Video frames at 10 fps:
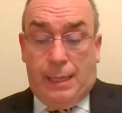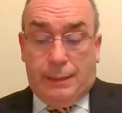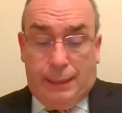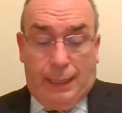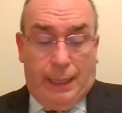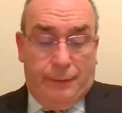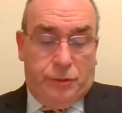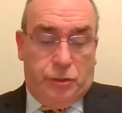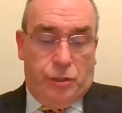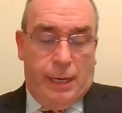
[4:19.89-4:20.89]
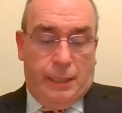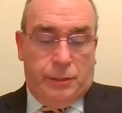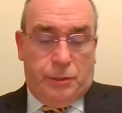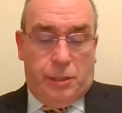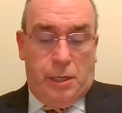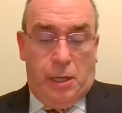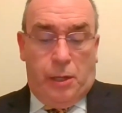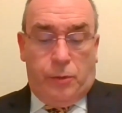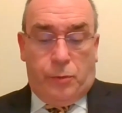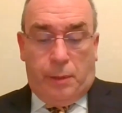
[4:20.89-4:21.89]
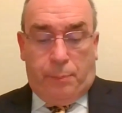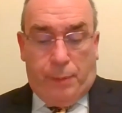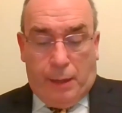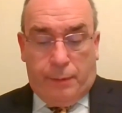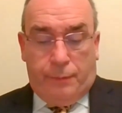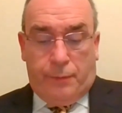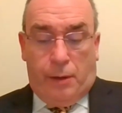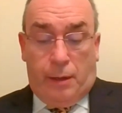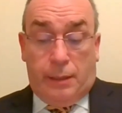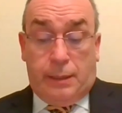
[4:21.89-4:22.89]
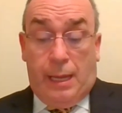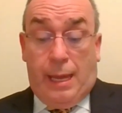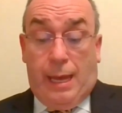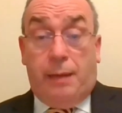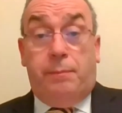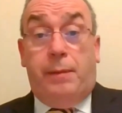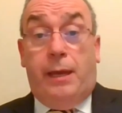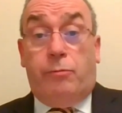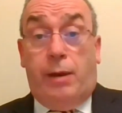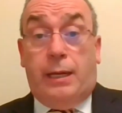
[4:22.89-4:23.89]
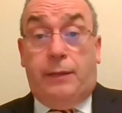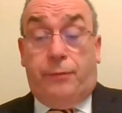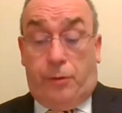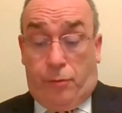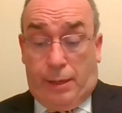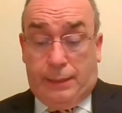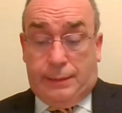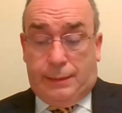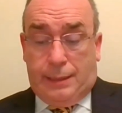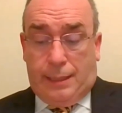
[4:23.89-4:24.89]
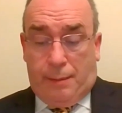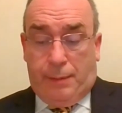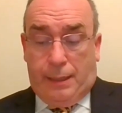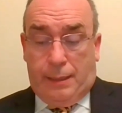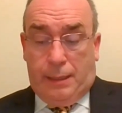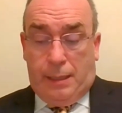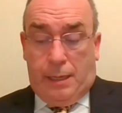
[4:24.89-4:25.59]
See lives changed through the power of God and made ready for Christ's coming.